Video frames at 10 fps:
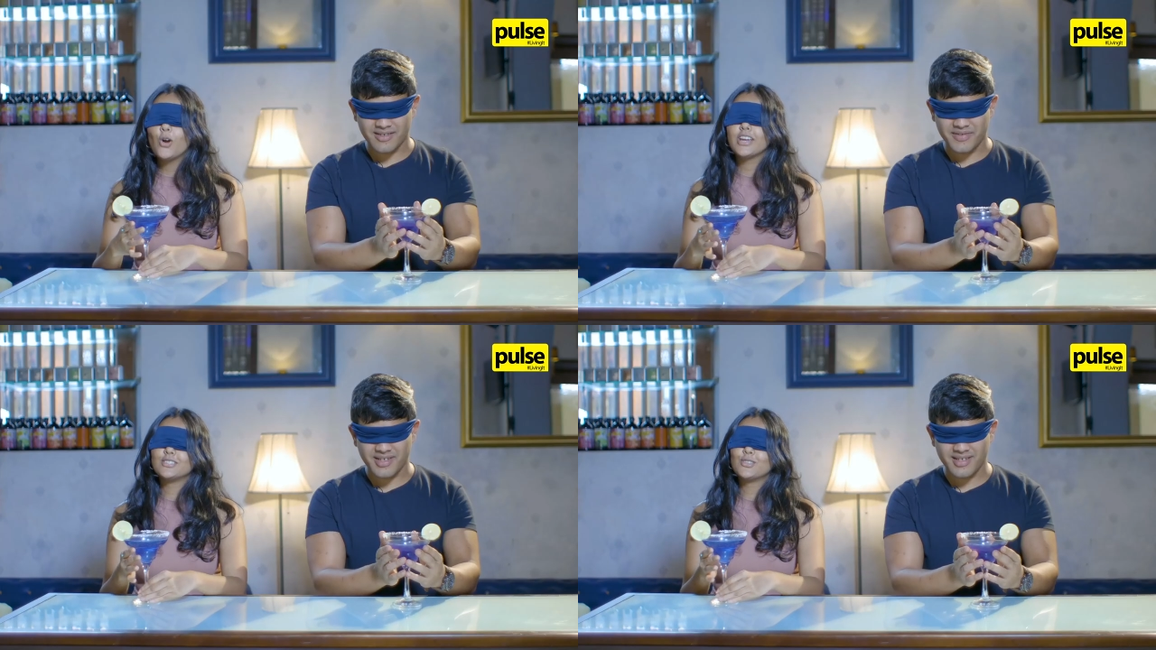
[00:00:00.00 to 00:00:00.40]

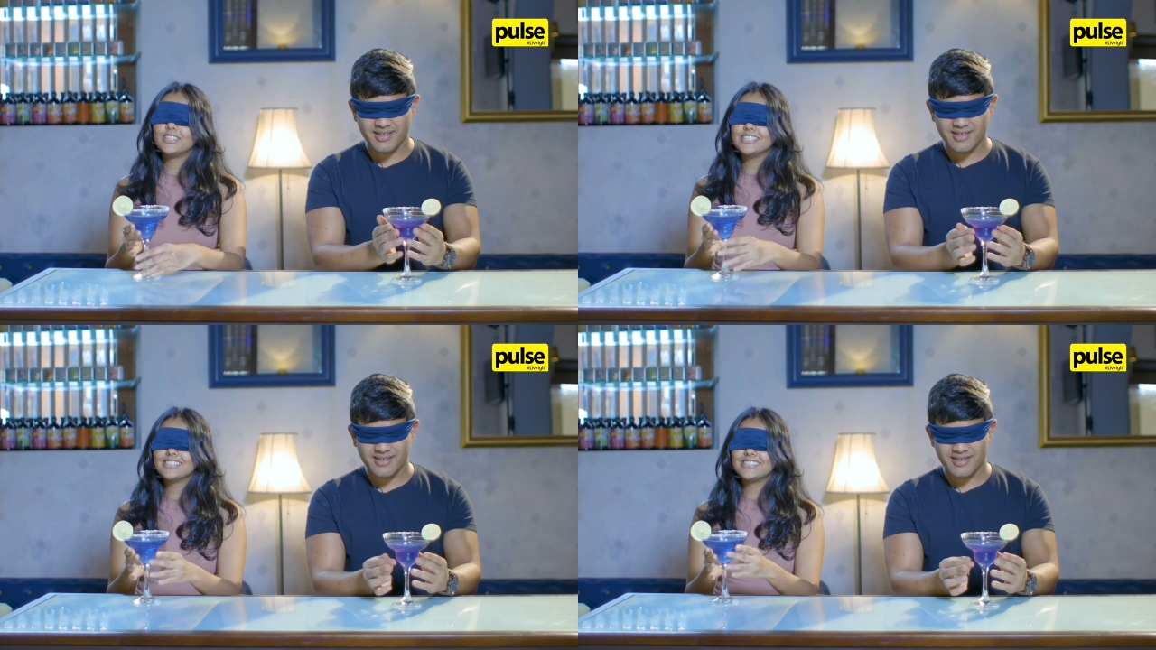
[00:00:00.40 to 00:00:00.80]
Speaker 1: Okay, so
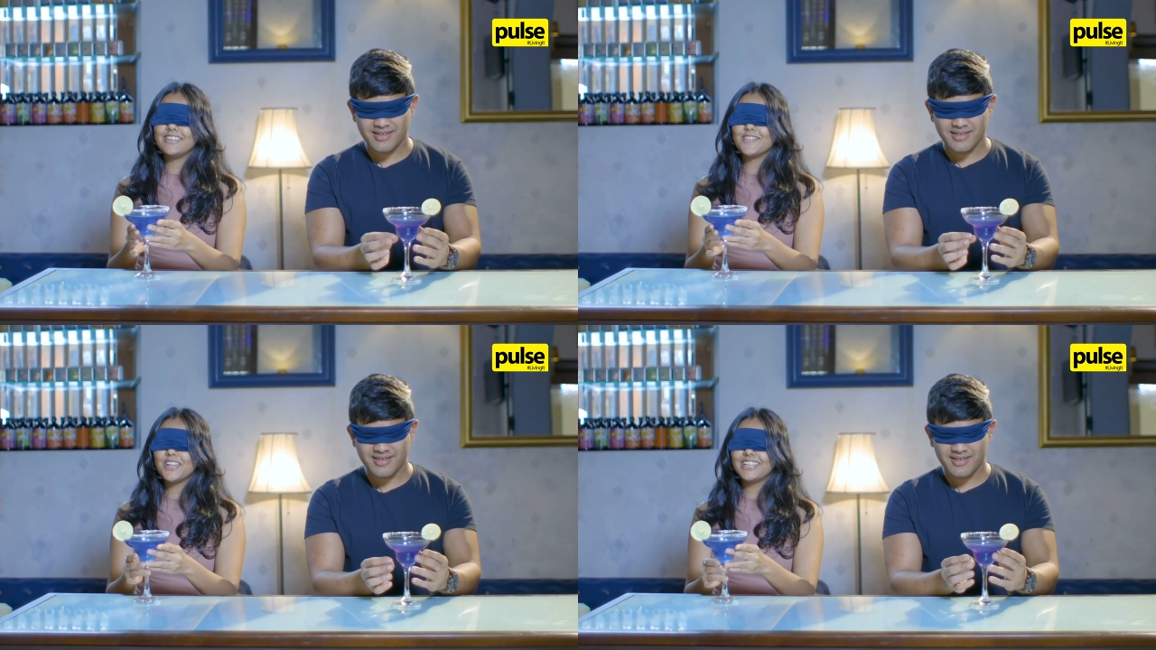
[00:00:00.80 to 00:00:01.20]
this
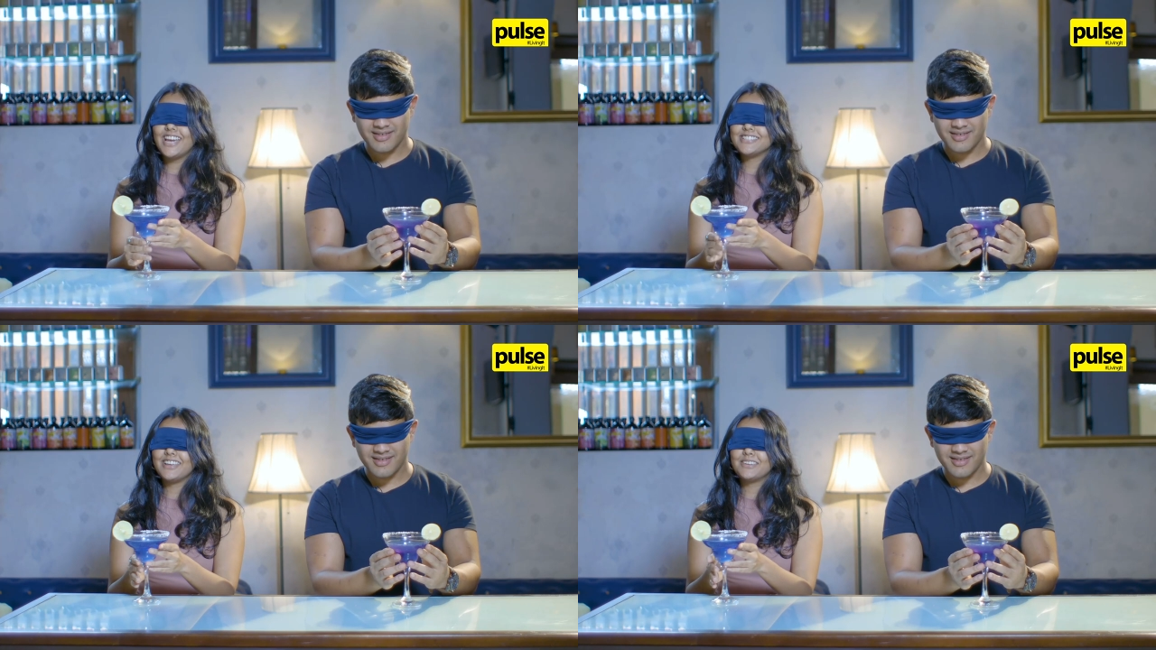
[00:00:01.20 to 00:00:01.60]
definitely
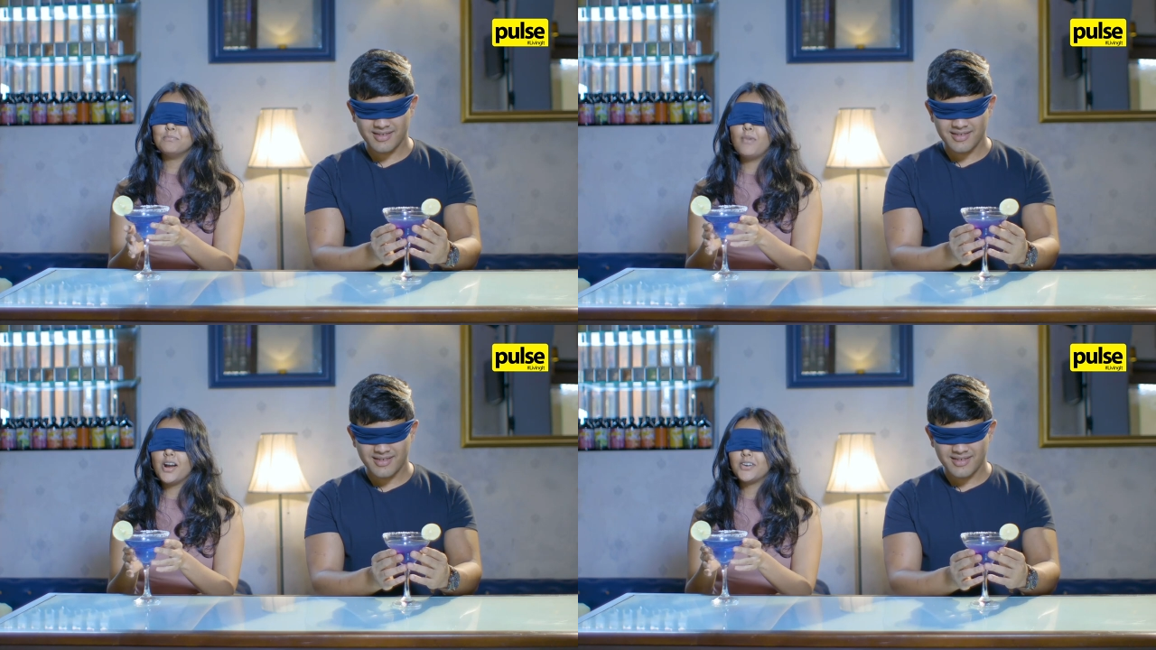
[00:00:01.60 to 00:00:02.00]
has like a
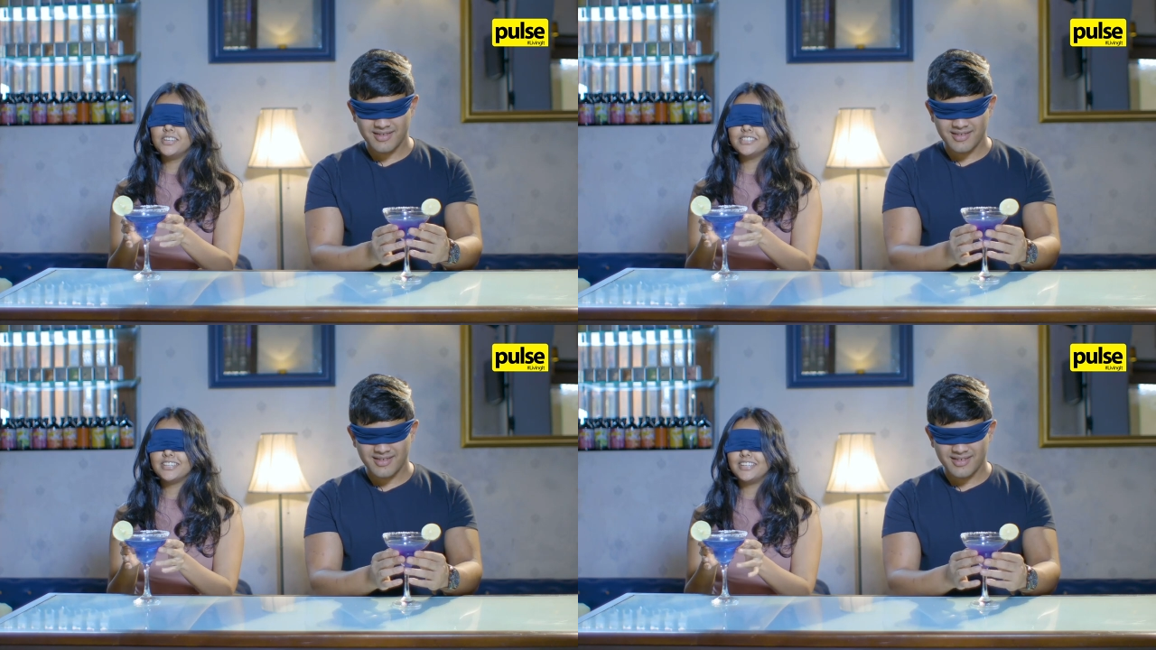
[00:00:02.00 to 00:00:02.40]

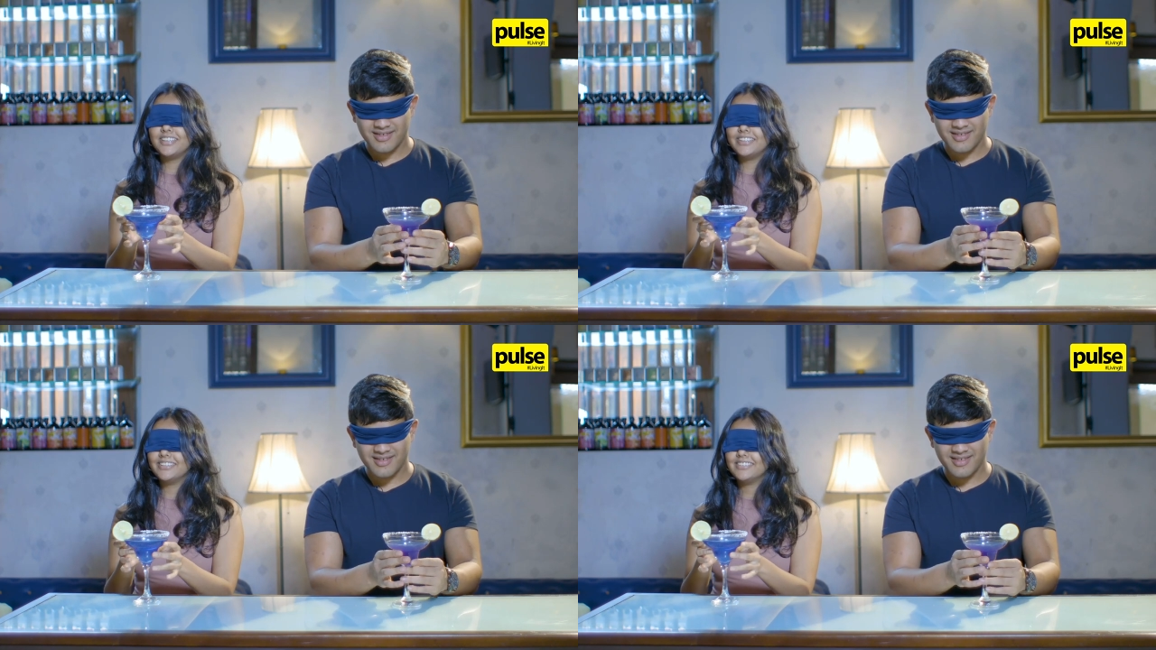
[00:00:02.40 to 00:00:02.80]

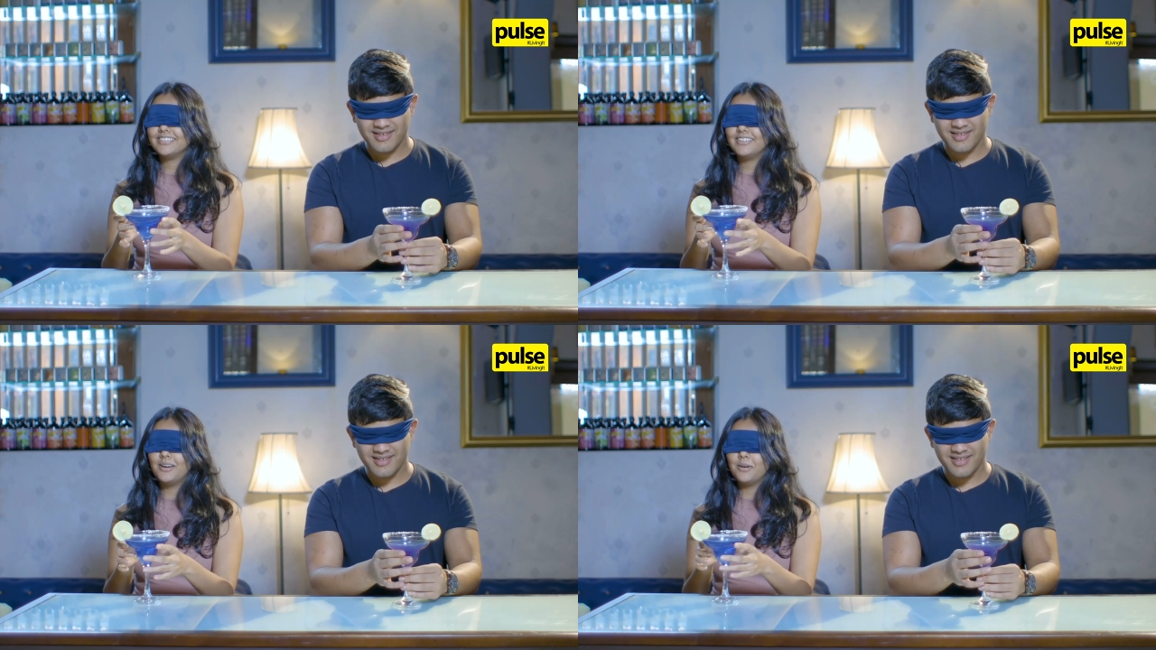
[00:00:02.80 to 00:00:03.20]
margarita.
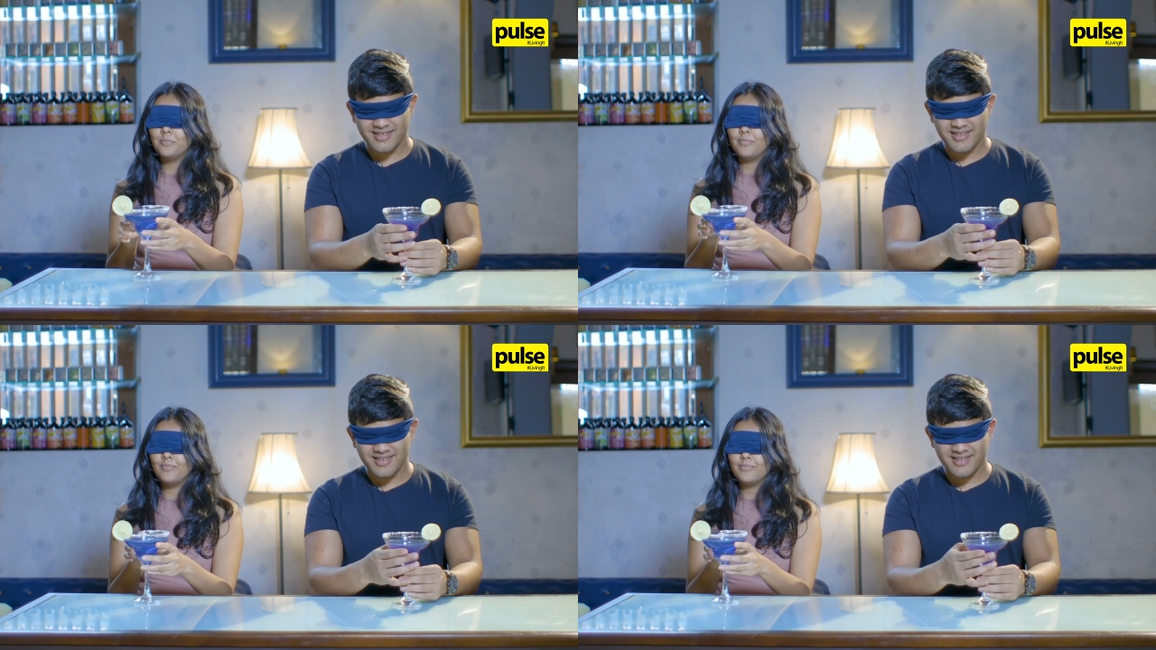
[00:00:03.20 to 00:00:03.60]

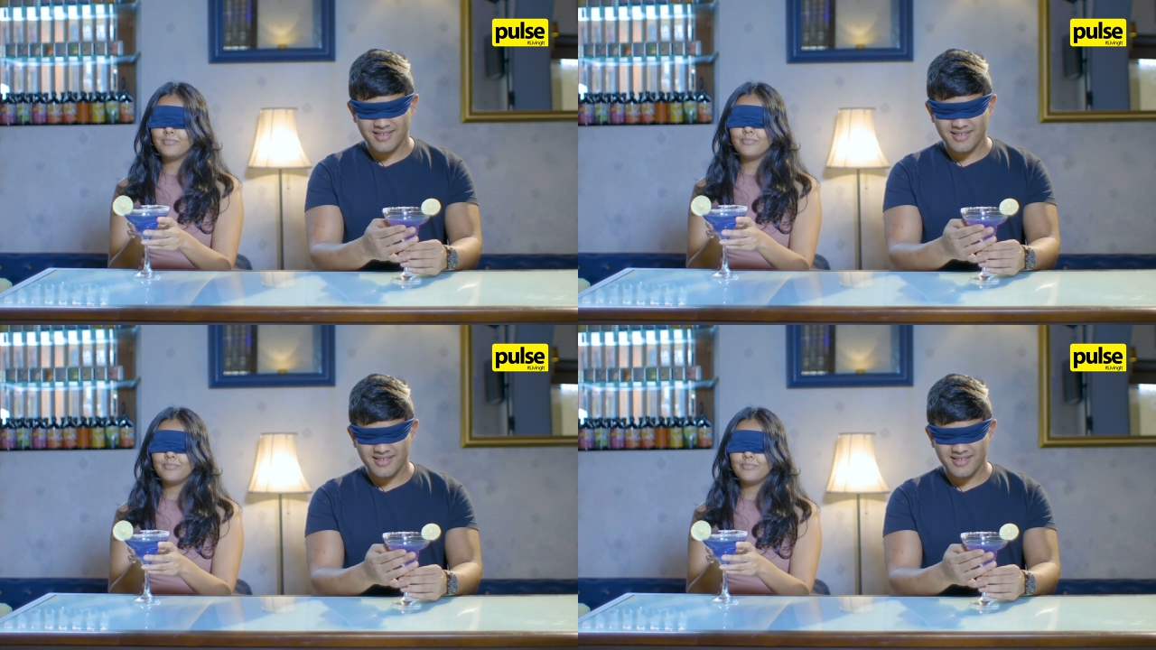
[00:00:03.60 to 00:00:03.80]
Um,